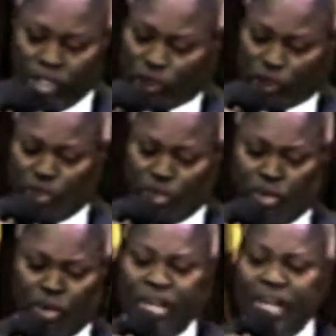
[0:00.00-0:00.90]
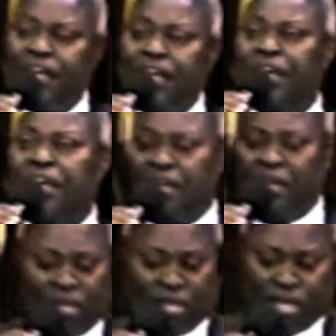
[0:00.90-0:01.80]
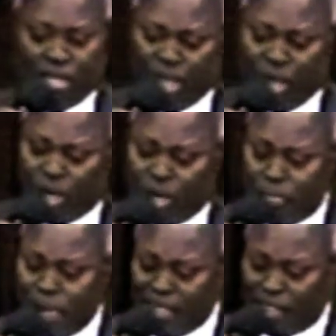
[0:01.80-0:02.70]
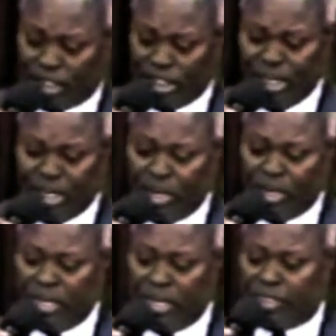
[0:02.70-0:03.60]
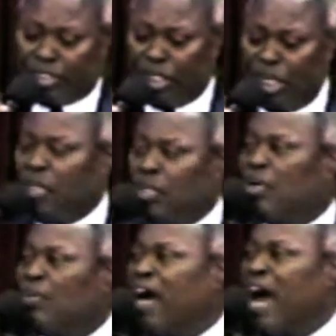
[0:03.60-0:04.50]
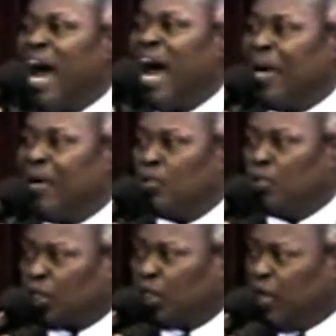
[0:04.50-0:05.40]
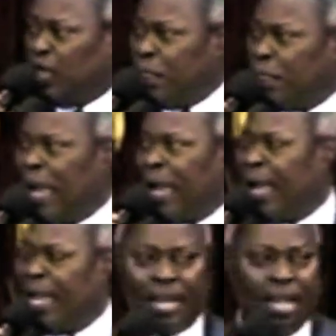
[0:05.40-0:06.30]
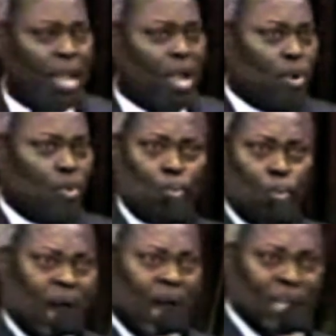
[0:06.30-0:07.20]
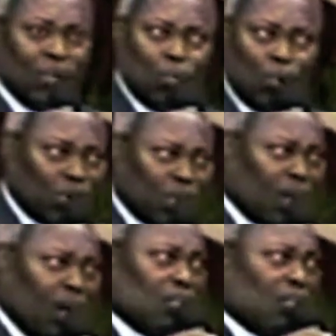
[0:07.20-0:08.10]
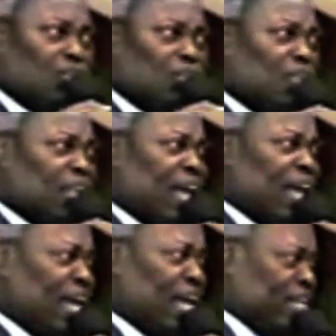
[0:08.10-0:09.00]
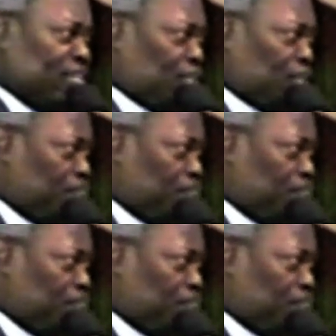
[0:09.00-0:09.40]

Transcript: So he, the Almighty God, drove out the man. Why would God do that?